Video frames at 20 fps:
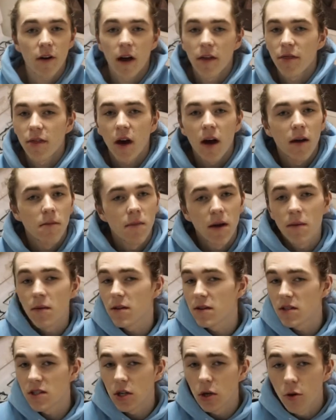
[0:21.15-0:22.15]
I thought
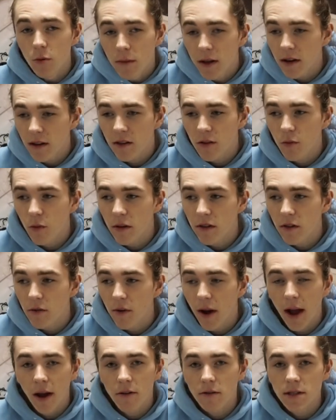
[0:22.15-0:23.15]
maybe two minutes was
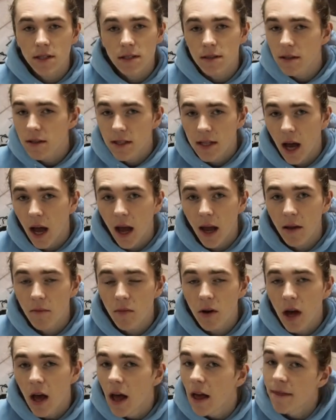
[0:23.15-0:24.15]
around the
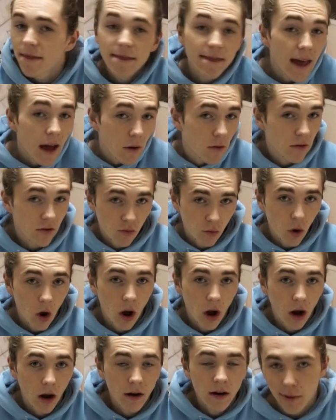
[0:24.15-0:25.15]
time that was
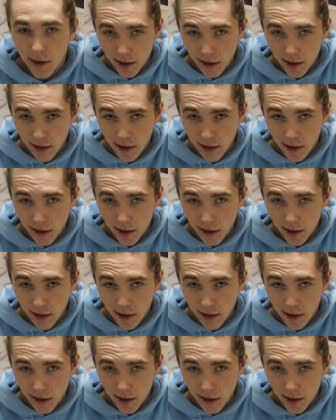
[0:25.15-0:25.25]
wrong.